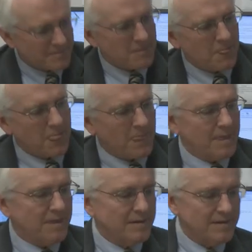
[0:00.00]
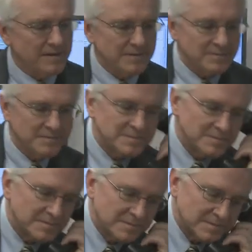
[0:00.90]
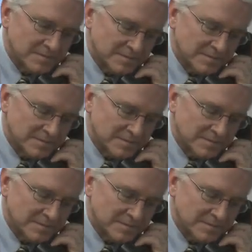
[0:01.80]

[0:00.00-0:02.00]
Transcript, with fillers: for as long as time continues.